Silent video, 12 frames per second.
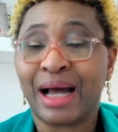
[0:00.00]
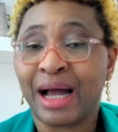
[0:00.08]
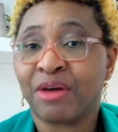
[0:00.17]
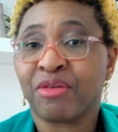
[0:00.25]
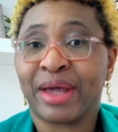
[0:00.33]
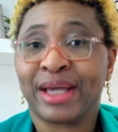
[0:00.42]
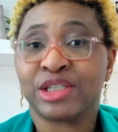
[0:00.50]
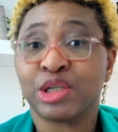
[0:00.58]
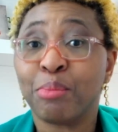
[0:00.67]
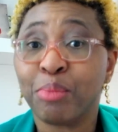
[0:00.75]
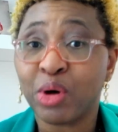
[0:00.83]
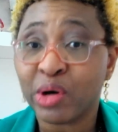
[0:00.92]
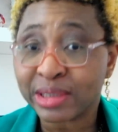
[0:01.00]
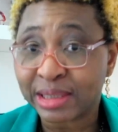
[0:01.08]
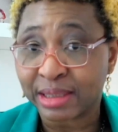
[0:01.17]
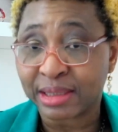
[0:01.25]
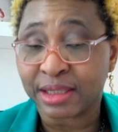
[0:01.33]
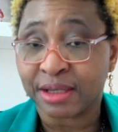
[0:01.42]
Rh
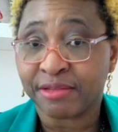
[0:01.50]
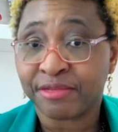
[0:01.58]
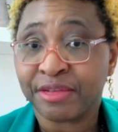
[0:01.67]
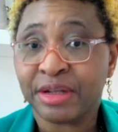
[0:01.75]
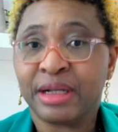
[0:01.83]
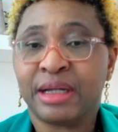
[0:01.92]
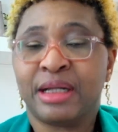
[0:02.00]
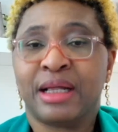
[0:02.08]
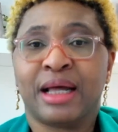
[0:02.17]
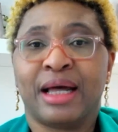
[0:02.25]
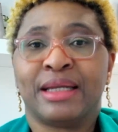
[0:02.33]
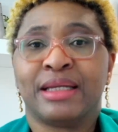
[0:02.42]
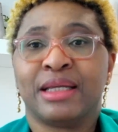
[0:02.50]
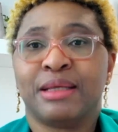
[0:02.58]
positive can